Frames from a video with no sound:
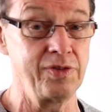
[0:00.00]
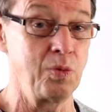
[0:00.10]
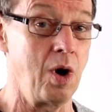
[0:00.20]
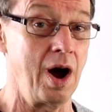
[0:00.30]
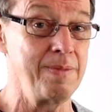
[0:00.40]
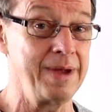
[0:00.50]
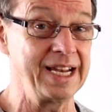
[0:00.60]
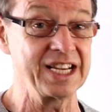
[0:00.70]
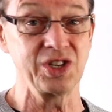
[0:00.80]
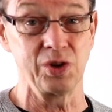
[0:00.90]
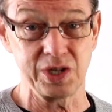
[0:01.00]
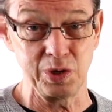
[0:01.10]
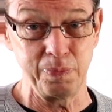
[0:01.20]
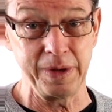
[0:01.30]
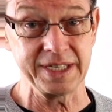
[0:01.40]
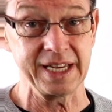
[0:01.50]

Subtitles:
What I mean, it's not too busy,